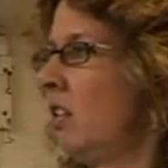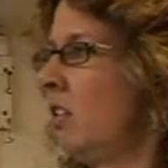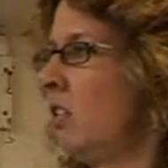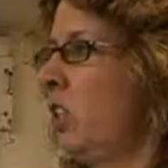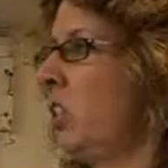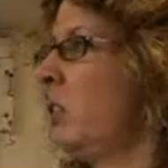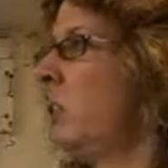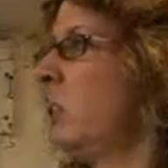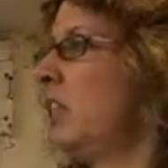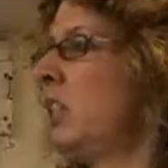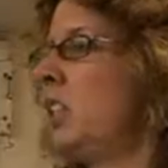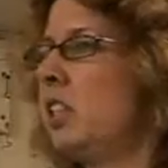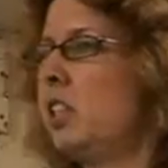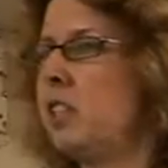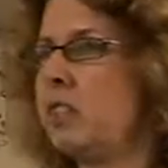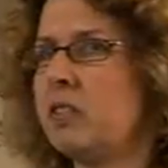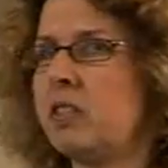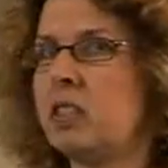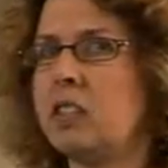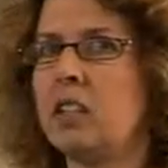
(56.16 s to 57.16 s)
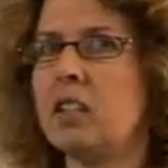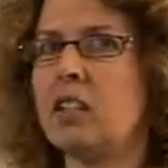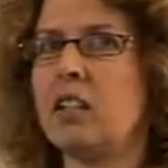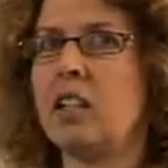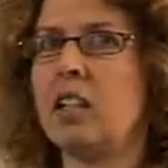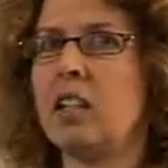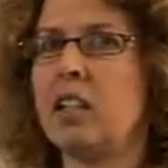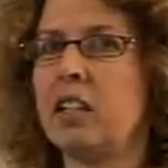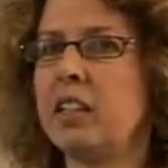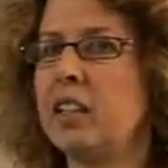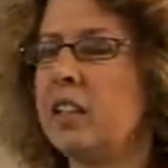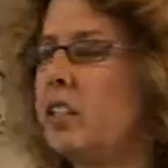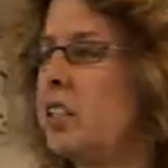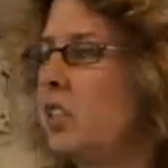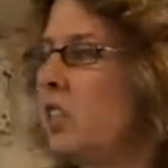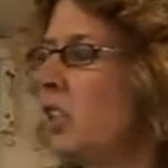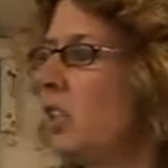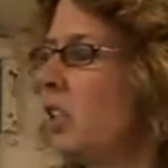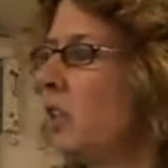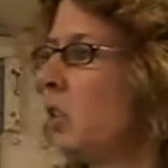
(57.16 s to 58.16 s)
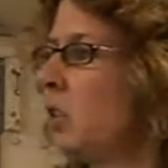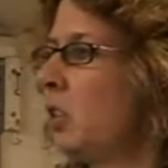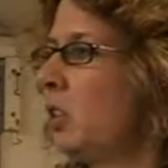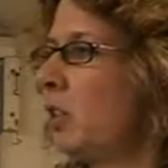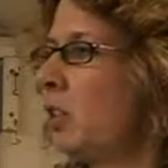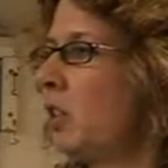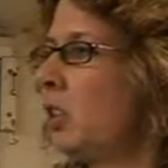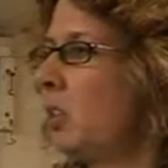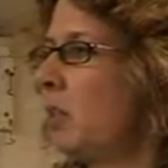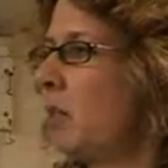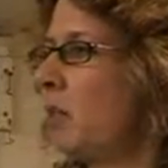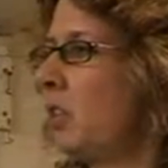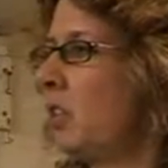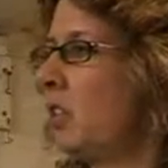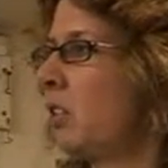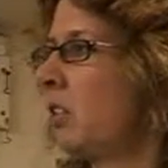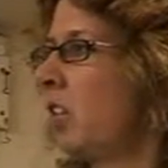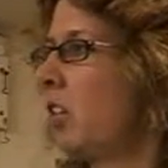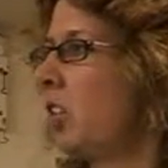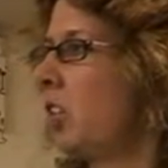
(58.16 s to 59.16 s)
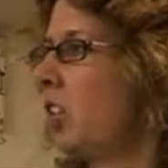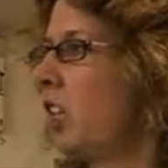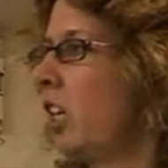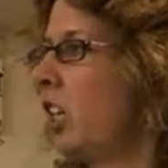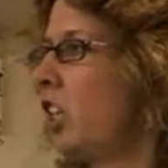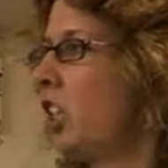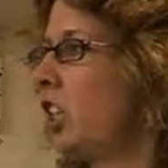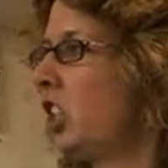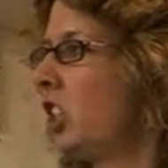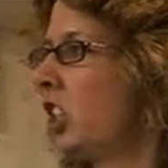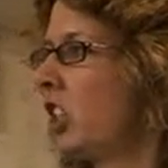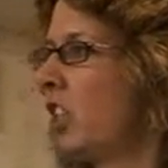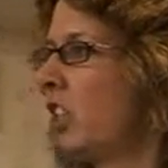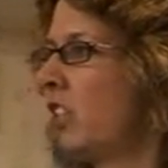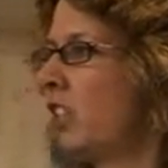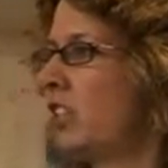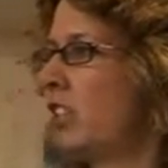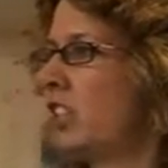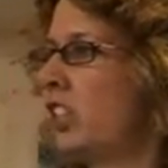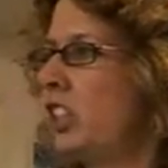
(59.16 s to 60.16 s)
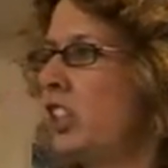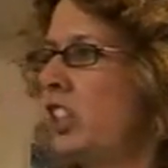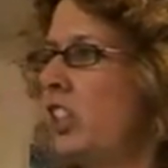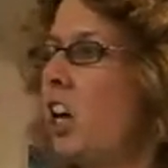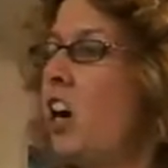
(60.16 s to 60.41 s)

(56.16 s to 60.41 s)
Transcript: totally different, and I ended up doing some adult education classes in